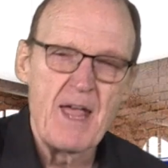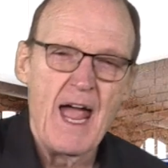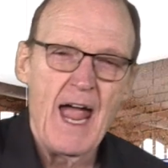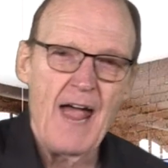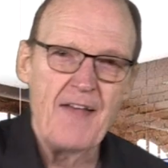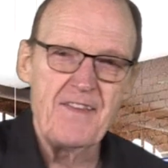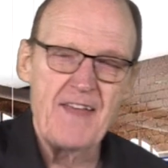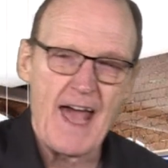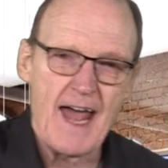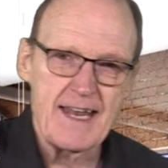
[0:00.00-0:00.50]

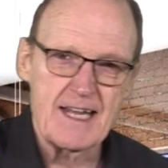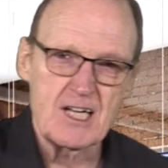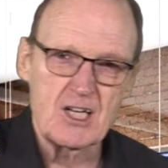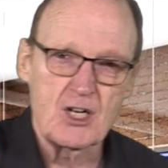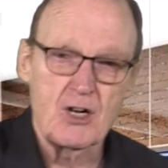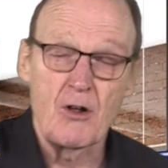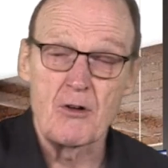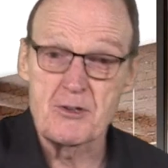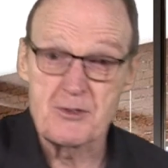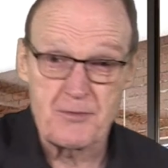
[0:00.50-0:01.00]
And that
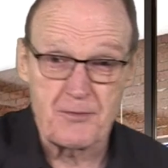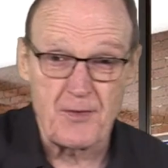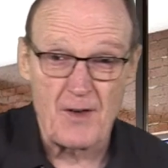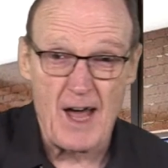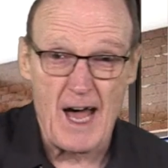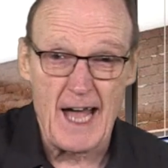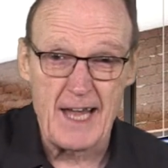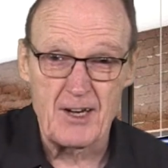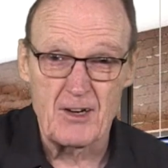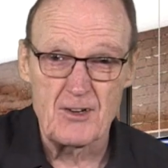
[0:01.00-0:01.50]
includes
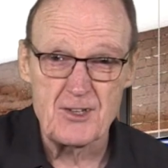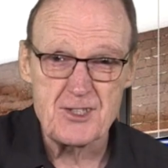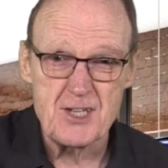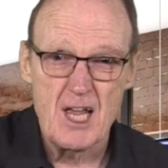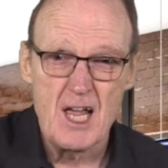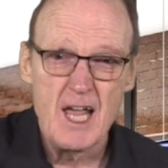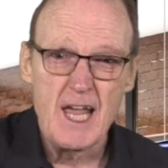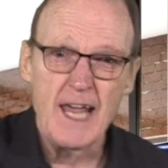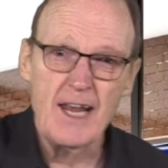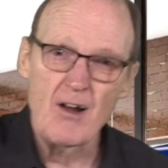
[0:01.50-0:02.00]
flyers.
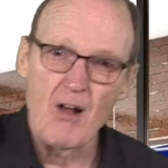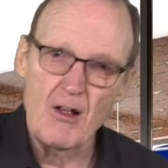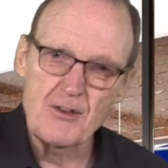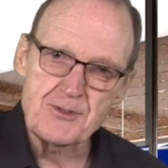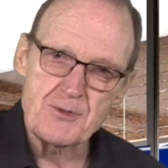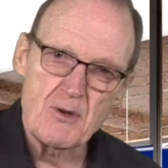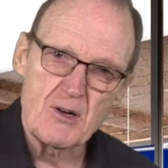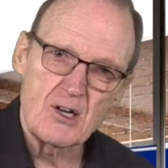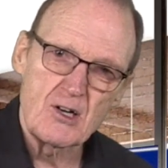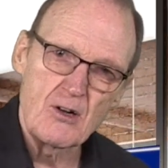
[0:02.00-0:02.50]
It
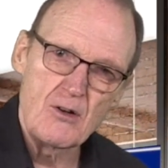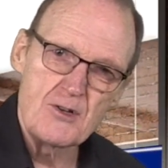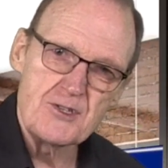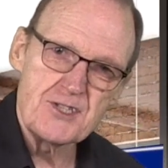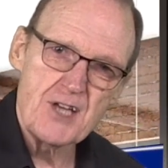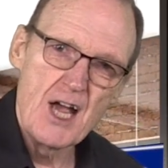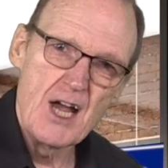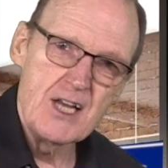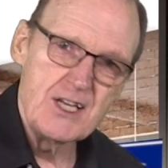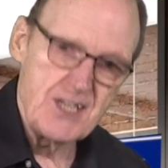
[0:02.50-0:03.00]
also
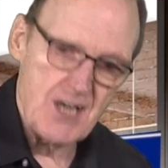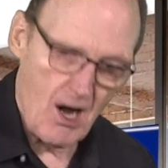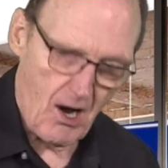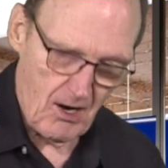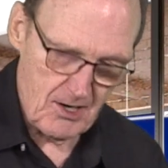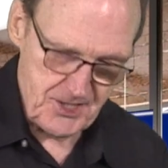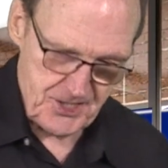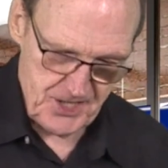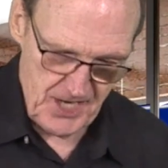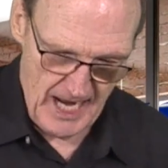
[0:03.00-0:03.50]
includes
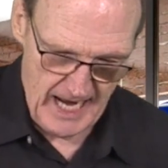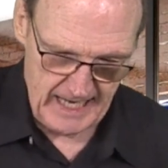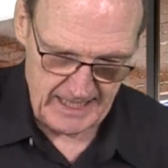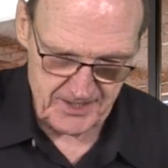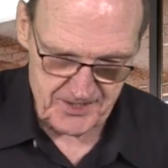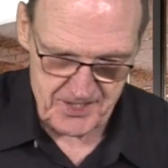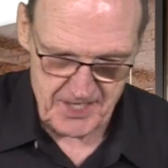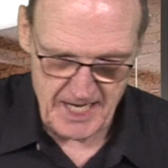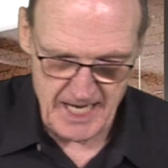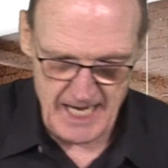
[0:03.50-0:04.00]
yard
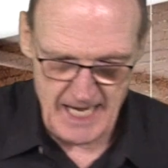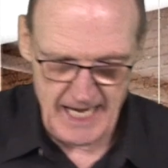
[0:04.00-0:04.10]
signs.